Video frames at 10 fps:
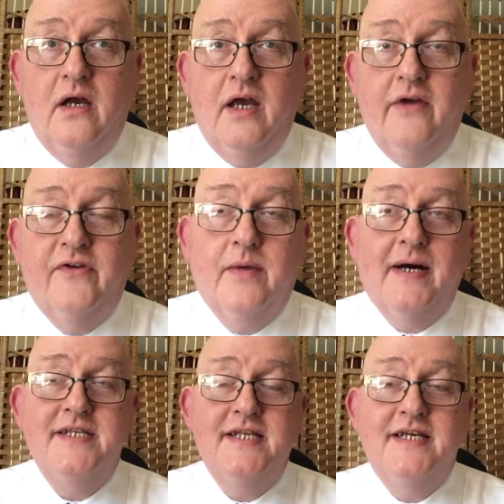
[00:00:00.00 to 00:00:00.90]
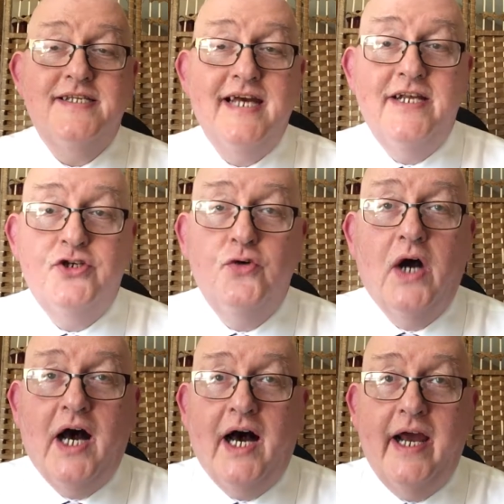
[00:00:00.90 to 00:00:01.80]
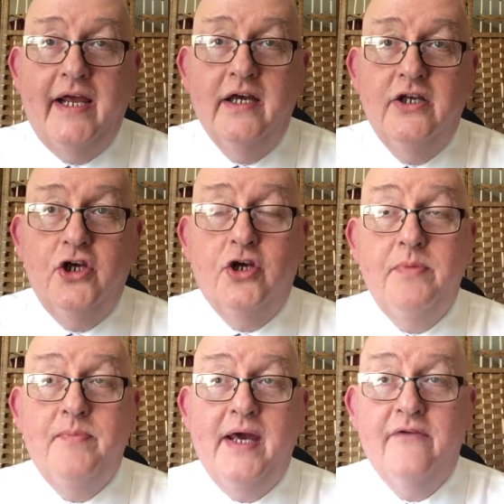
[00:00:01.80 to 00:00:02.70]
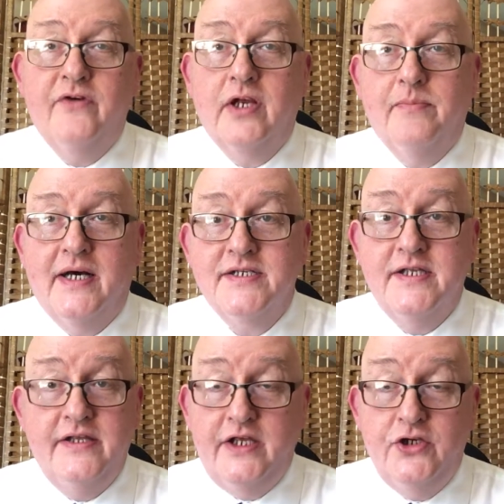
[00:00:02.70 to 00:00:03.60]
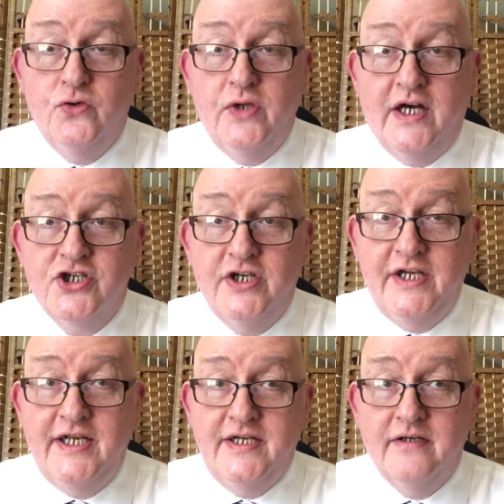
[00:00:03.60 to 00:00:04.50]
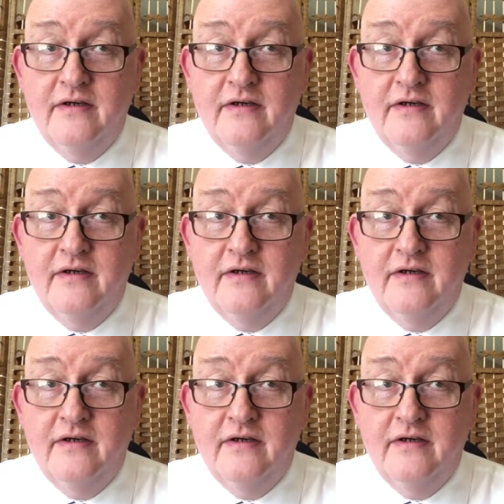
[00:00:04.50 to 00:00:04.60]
If the capacity is set too high, you could be paying for capacity that you don't actually need.